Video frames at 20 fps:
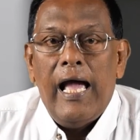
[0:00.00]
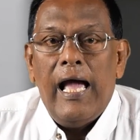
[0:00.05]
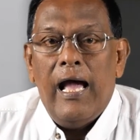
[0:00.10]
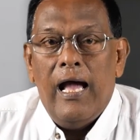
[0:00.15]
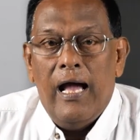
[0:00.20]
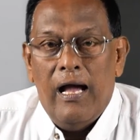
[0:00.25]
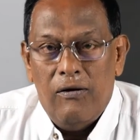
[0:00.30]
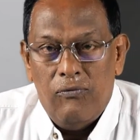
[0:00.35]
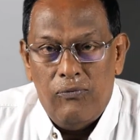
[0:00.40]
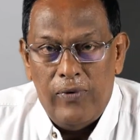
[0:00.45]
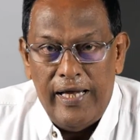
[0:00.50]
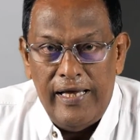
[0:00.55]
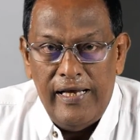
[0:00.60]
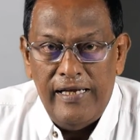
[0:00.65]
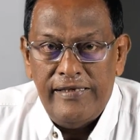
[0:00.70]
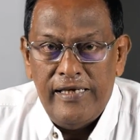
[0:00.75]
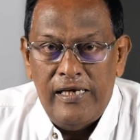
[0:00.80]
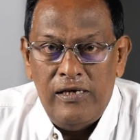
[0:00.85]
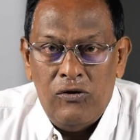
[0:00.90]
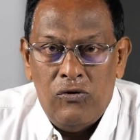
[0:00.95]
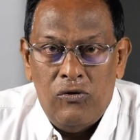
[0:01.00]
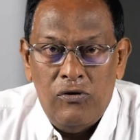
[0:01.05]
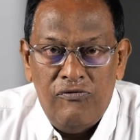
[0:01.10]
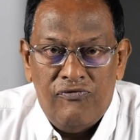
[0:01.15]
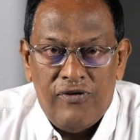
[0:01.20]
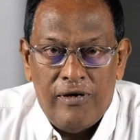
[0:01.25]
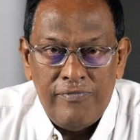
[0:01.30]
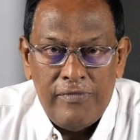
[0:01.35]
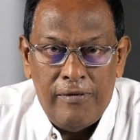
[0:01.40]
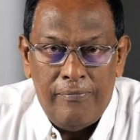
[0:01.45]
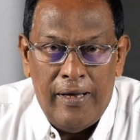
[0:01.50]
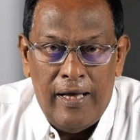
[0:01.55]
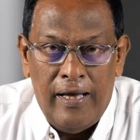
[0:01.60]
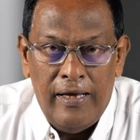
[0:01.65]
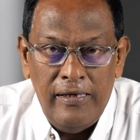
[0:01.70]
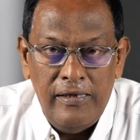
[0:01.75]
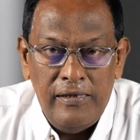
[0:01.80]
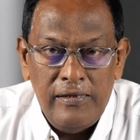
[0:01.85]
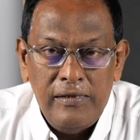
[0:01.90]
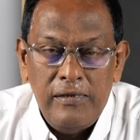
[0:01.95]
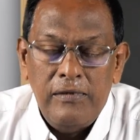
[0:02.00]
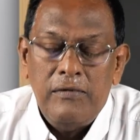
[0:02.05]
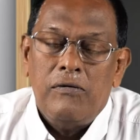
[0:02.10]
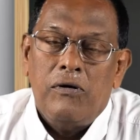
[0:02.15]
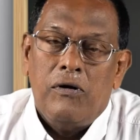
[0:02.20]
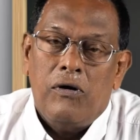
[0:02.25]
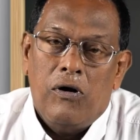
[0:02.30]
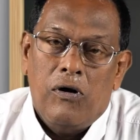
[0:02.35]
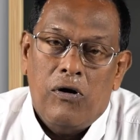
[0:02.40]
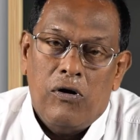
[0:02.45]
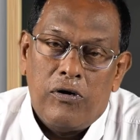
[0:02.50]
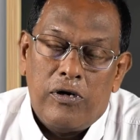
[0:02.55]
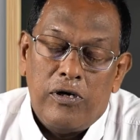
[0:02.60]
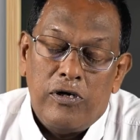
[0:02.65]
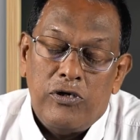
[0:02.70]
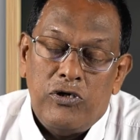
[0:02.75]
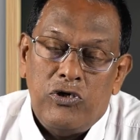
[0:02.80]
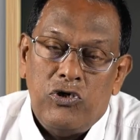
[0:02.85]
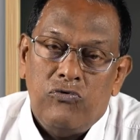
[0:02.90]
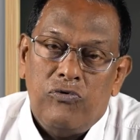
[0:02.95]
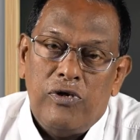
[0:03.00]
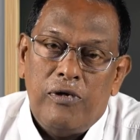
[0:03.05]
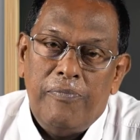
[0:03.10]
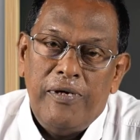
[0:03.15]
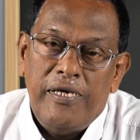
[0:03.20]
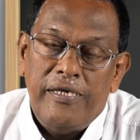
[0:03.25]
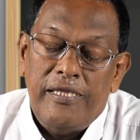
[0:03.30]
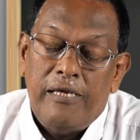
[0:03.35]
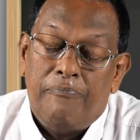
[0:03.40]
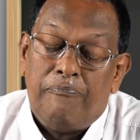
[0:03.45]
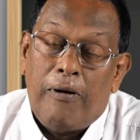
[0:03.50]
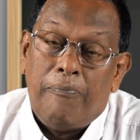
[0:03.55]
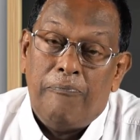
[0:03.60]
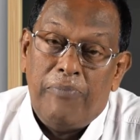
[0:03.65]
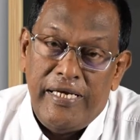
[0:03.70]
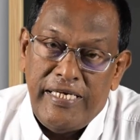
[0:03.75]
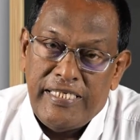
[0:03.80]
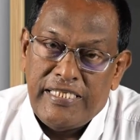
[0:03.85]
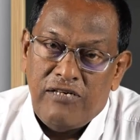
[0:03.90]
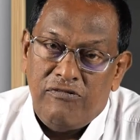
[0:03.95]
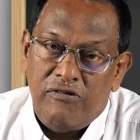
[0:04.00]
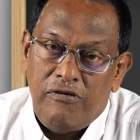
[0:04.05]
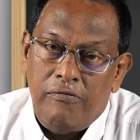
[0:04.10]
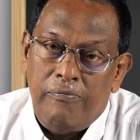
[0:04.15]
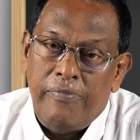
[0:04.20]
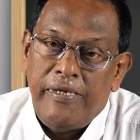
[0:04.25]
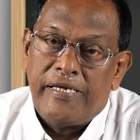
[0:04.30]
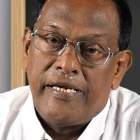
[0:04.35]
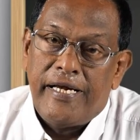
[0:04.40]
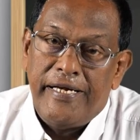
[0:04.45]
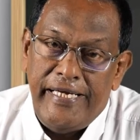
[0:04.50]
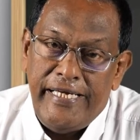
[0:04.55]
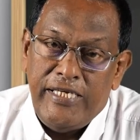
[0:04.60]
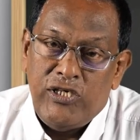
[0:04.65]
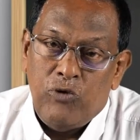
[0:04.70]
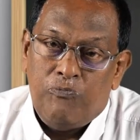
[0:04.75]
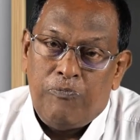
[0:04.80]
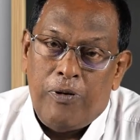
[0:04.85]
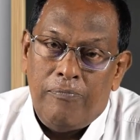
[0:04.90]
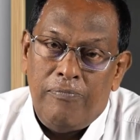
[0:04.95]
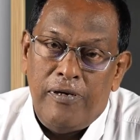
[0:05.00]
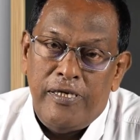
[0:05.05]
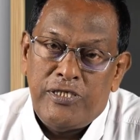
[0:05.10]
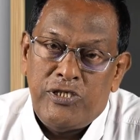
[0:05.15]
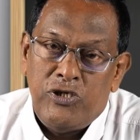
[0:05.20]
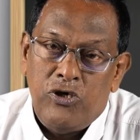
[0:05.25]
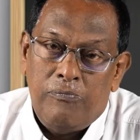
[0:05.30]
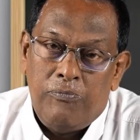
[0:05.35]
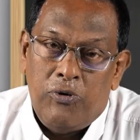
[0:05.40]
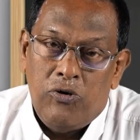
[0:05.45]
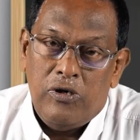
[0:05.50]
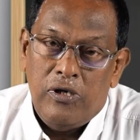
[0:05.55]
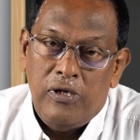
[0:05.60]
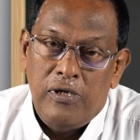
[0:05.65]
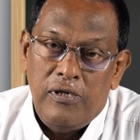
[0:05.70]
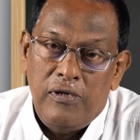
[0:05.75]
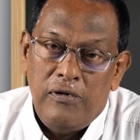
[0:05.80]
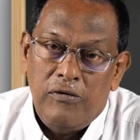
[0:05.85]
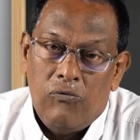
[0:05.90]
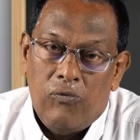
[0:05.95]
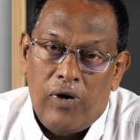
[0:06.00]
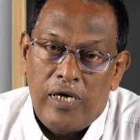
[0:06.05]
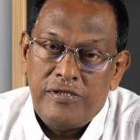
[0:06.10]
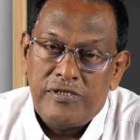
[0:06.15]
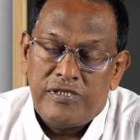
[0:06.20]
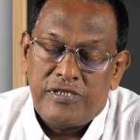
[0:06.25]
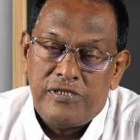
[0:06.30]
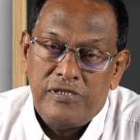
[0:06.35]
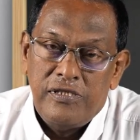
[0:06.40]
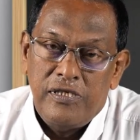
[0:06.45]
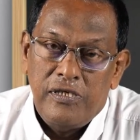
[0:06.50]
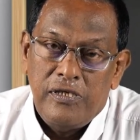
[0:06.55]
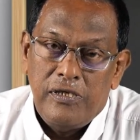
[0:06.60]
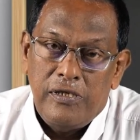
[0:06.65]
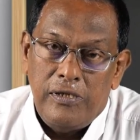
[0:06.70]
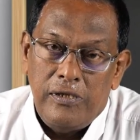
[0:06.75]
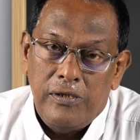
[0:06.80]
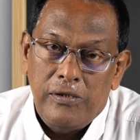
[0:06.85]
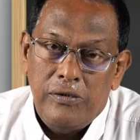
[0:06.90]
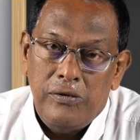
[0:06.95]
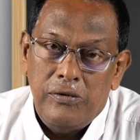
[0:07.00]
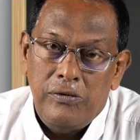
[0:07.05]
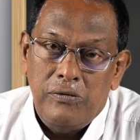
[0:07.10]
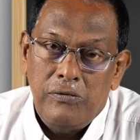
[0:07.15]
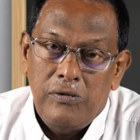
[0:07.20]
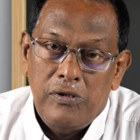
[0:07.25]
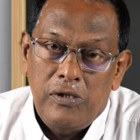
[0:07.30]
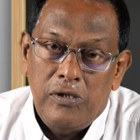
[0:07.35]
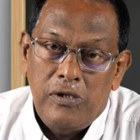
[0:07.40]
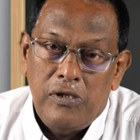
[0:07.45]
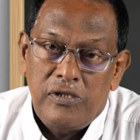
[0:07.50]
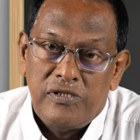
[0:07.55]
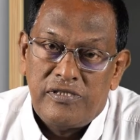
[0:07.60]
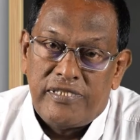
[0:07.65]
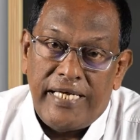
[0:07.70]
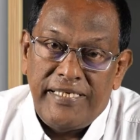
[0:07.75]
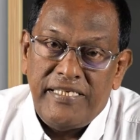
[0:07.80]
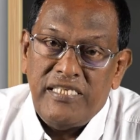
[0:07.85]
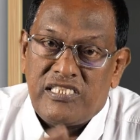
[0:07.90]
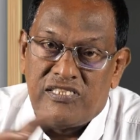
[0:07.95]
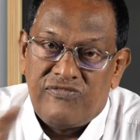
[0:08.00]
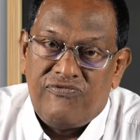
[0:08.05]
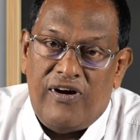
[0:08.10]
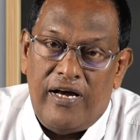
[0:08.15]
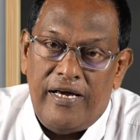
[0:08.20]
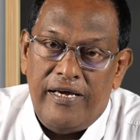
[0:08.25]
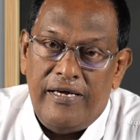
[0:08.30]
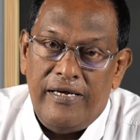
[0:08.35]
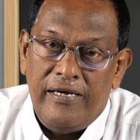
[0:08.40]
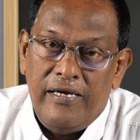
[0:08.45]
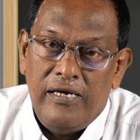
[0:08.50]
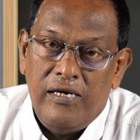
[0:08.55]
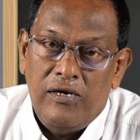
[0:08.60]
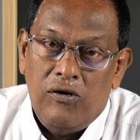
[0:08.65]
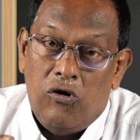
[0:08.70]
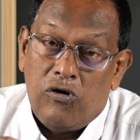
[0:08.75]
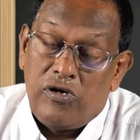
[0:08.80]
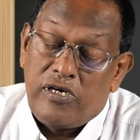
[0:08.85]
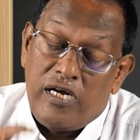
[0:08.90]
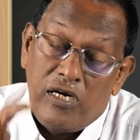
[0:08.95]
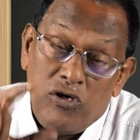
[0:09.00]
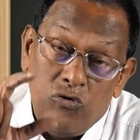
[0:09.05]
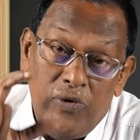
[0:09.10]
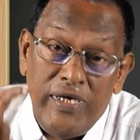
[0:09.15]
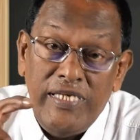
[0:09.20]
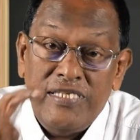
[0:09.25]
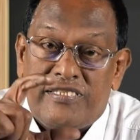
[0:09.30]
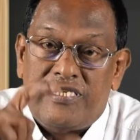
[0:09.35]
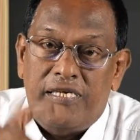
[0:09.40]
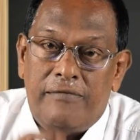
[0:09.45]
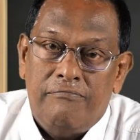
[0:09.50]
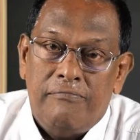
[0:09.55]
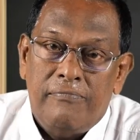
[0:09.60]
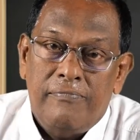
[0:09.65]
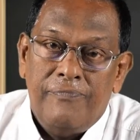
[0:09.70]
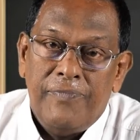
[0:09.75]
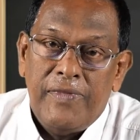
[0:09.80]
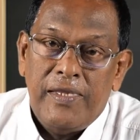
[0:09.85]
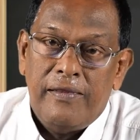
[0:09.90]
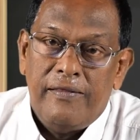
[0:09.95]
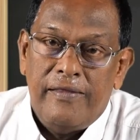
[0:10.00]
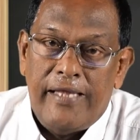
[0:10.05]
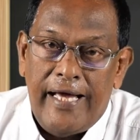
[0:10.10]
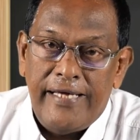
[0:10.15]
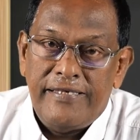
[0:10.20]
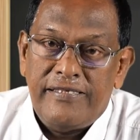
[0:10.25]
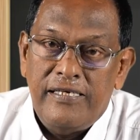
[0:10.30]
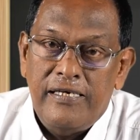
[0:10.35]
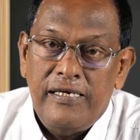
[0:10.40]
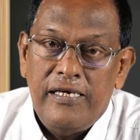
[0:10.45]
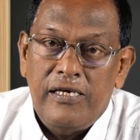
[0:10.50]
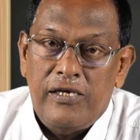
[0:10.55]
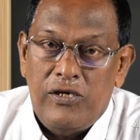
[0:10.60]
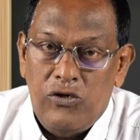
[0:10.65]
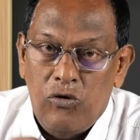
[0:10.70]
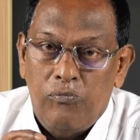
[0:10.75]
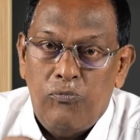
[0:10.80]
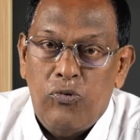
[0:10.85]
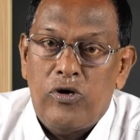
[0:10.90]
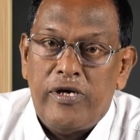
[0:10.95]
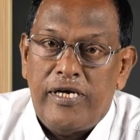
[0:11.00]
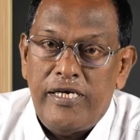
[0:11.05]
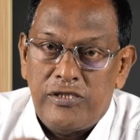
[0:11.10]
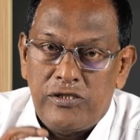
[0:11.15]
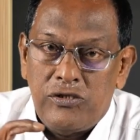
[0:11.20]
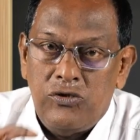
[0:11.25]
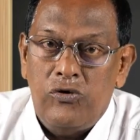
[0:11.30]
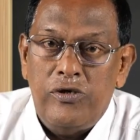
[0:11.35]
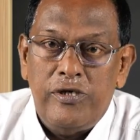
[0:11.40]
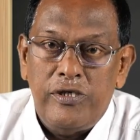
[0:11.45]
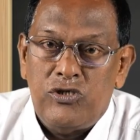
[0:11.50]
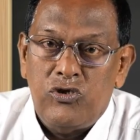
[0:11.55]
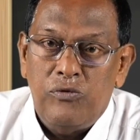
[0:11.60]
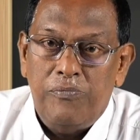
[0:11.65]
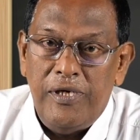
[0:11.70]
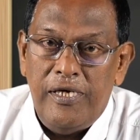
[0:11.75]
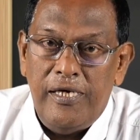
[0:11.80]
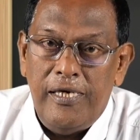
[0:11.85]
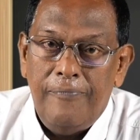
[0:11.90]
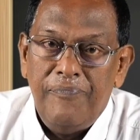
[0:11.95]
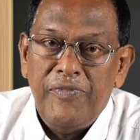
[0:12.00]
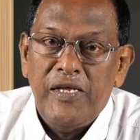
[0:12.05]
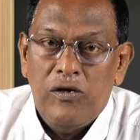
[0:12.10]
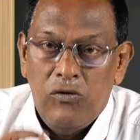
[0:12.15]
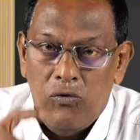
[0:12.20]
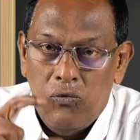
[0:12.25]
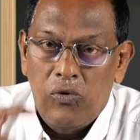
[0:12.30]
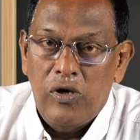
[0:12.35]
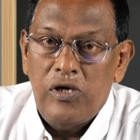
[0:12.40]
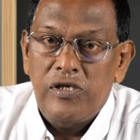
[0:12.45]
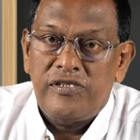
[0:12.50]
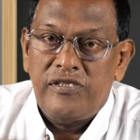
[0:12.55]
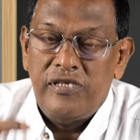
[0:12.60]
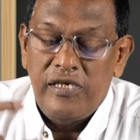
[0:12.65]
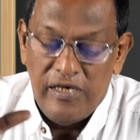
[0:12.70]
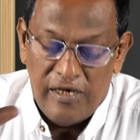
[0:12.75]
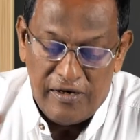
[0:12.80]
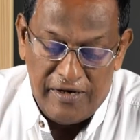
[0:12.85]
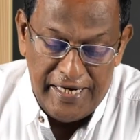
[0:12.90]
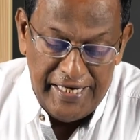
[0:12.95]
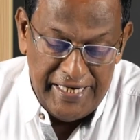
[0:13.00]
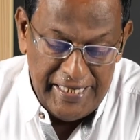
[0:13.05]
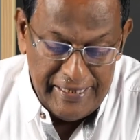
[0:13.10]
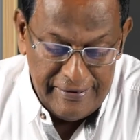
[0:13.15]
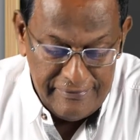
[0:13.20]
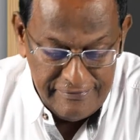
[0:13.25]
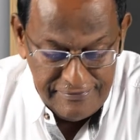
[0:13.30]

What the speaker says: avail the loan from the bank, or the publisher will be ready to publish your book once you satisfy or convince him that your book is going to be worth reading.